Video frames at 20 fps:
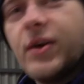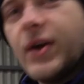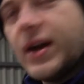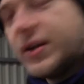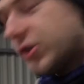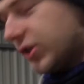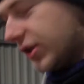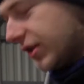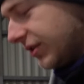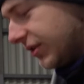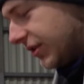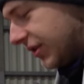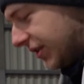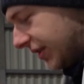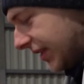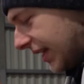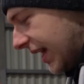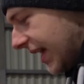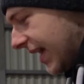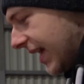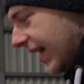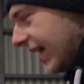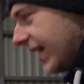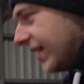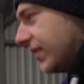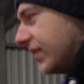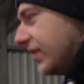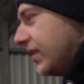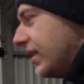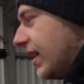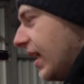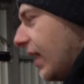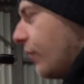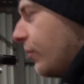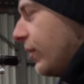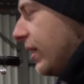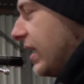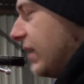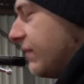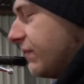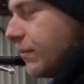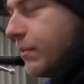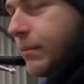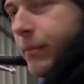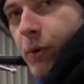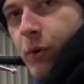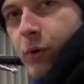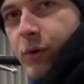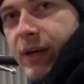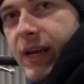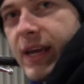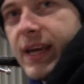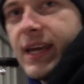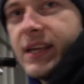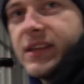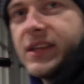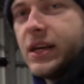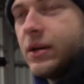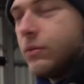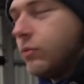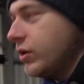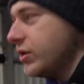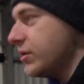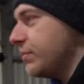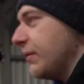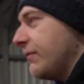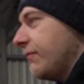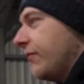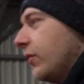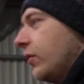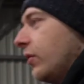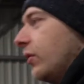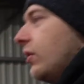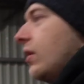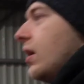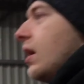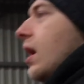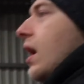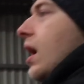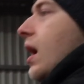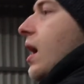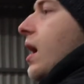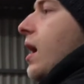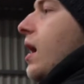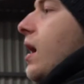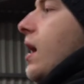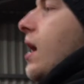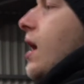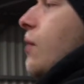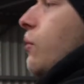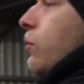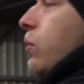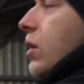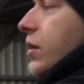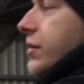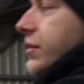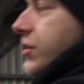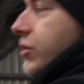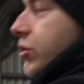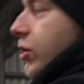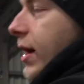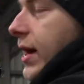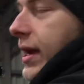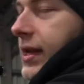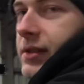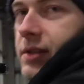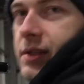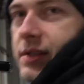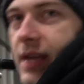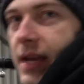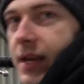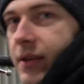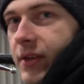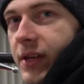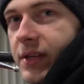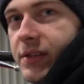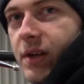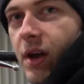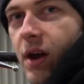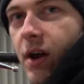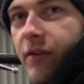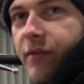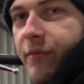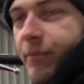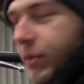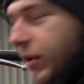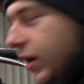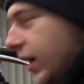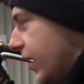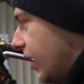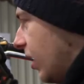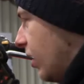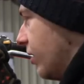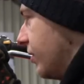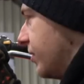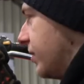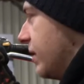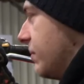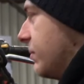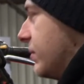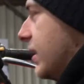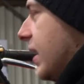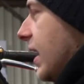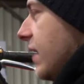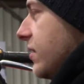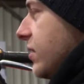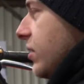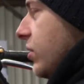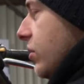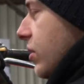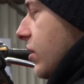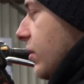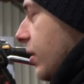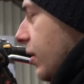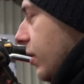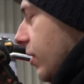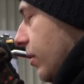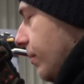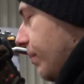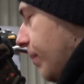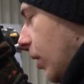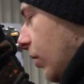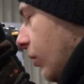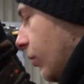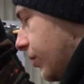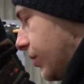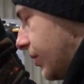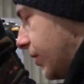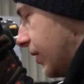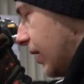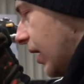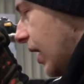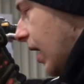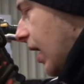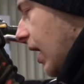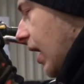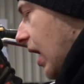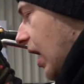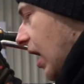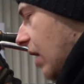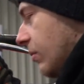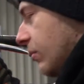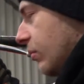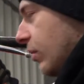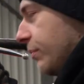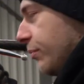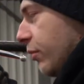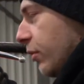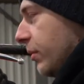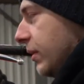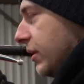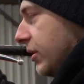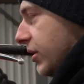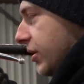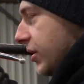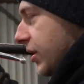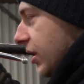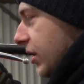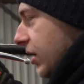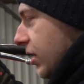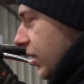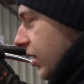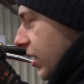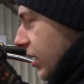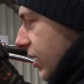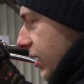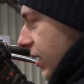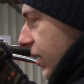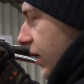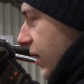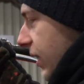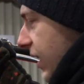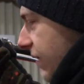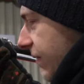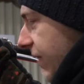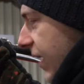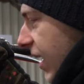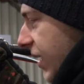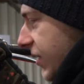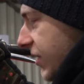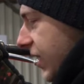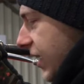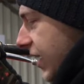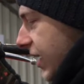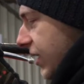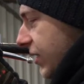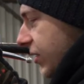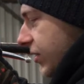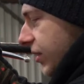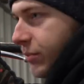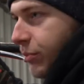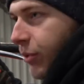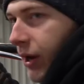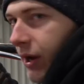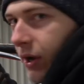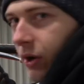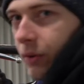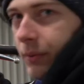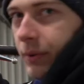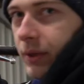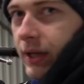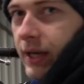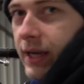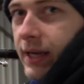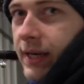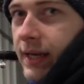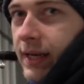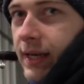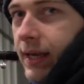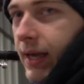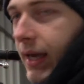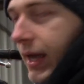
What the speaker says: as you can see, it's now even more naked than it was before. I was trying to take this off, but I can't seem to get to the bolts. We're probably just going to leave it as it is, spray it up, clean it,